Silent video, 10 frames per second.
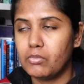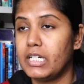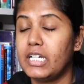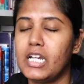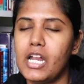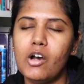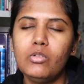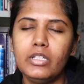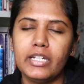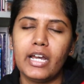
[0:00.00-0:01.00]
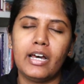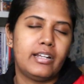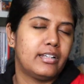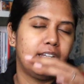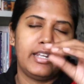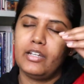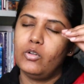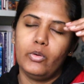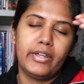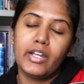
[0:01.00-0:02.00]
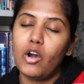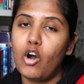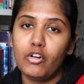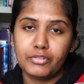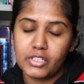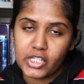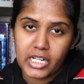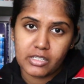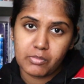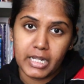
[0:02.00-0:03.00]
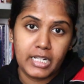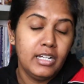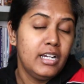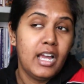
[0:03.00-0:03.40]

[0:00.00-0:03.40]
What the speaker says: but now they are like going off the charts, man.